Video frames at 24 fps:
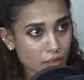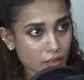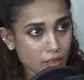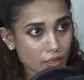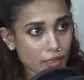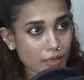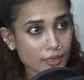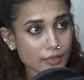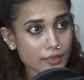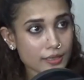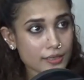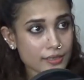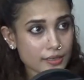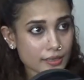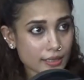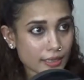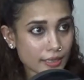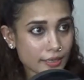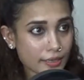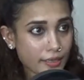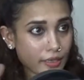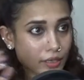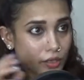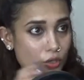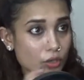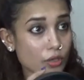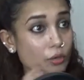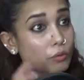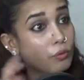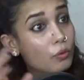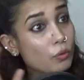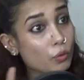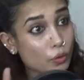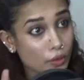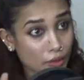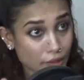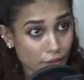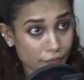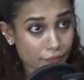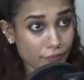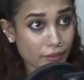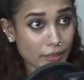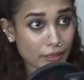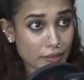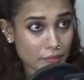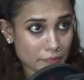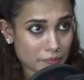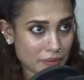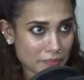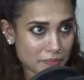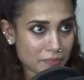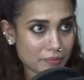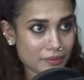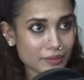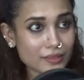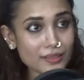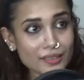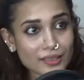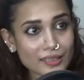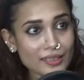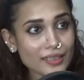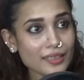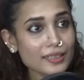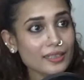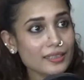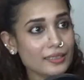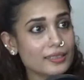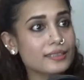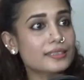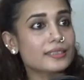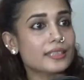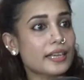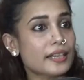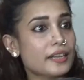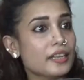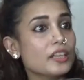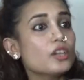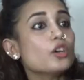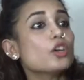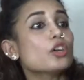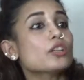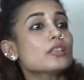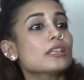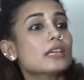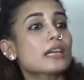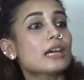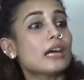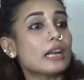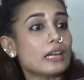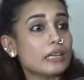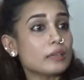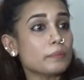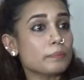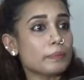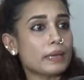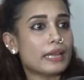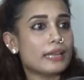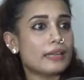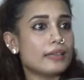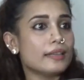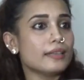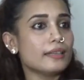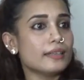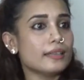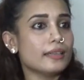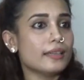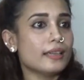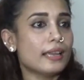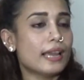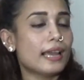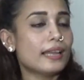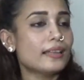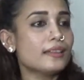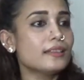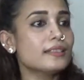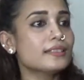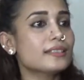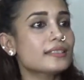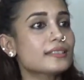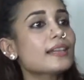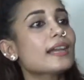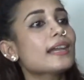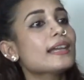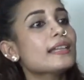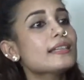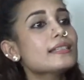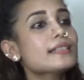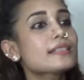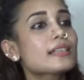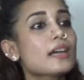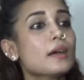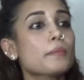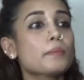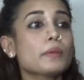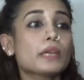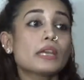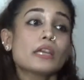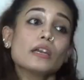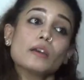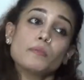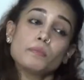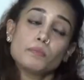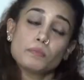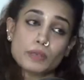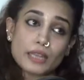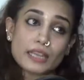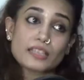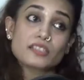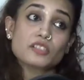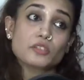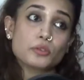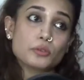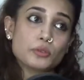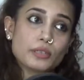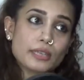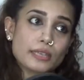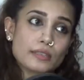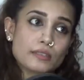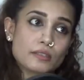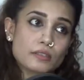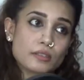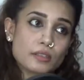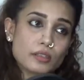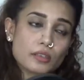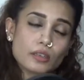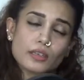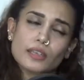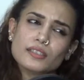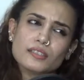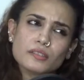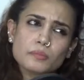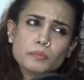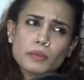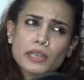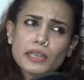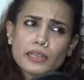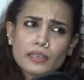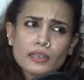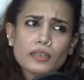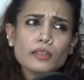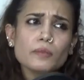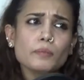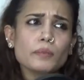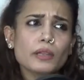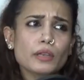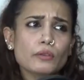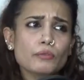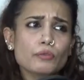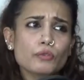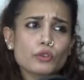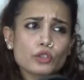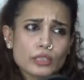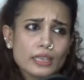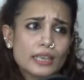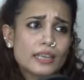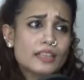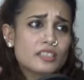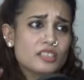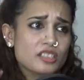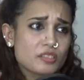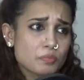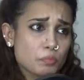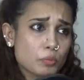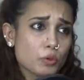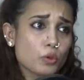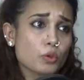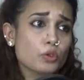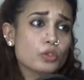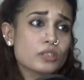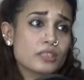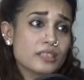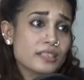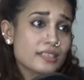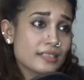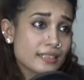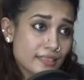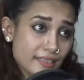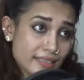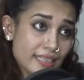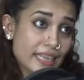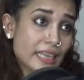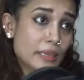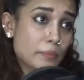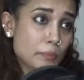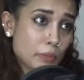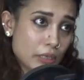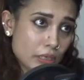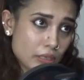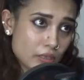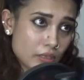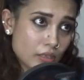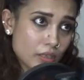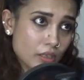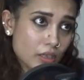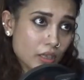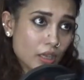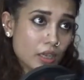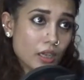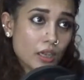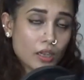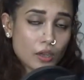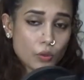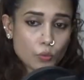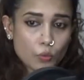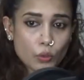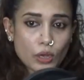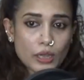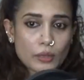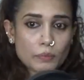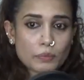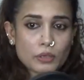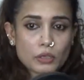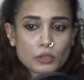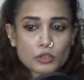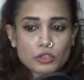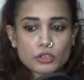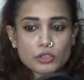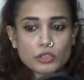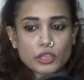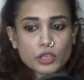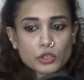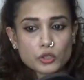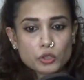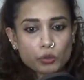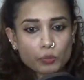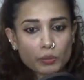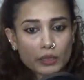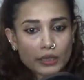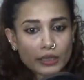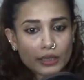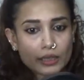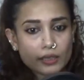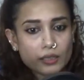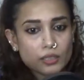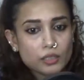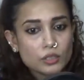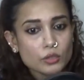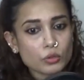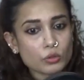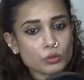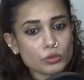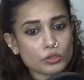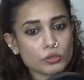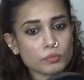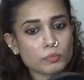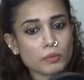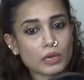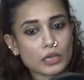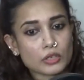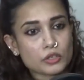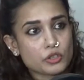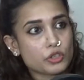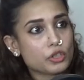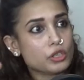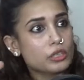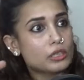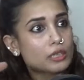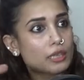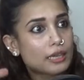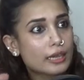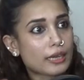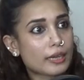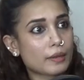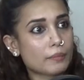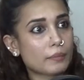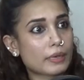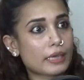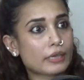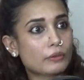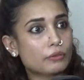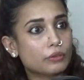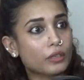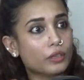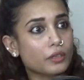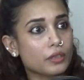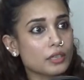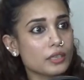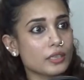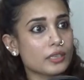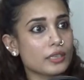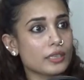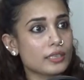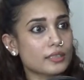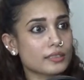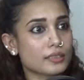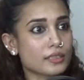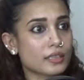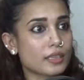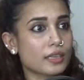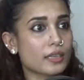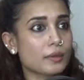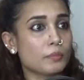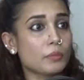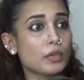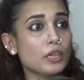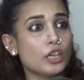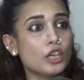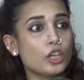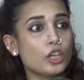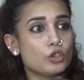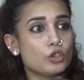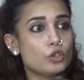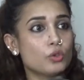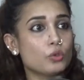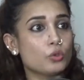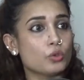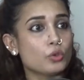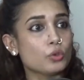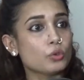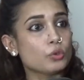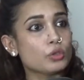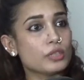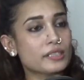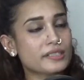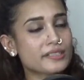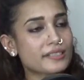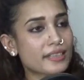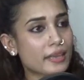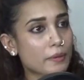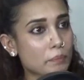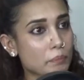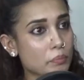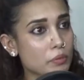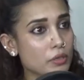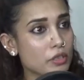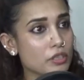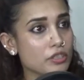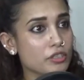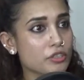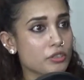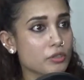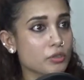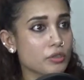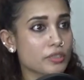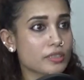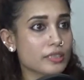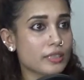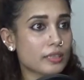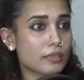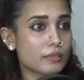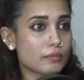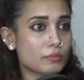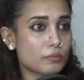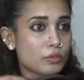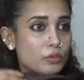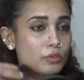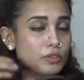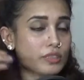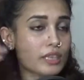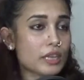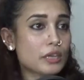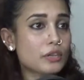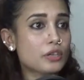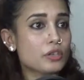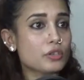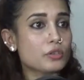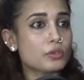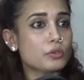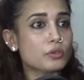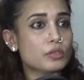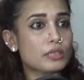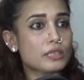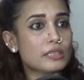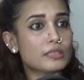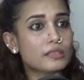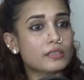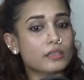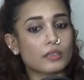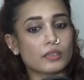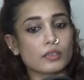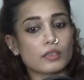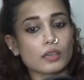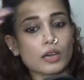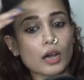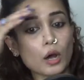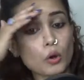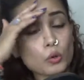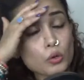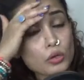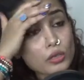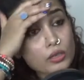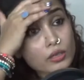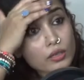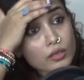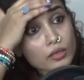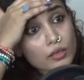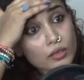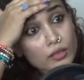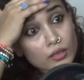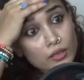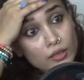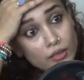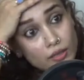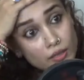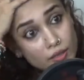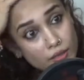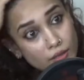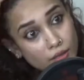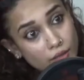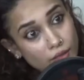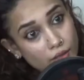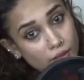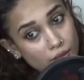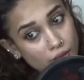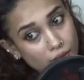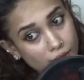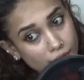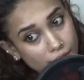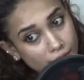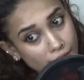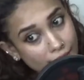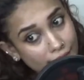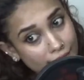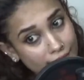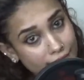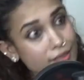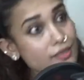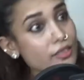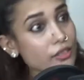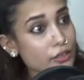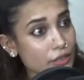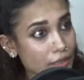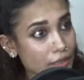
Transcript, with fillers: mm-hmm. deciding on, qualified people, deciding on the color palette and the styles coming up next to next year. It's mainly meant for the exports segment. Okay. Why? Because they should be getting those margin time, like thirty days time, to do the samples, to, se to send it to these outlets,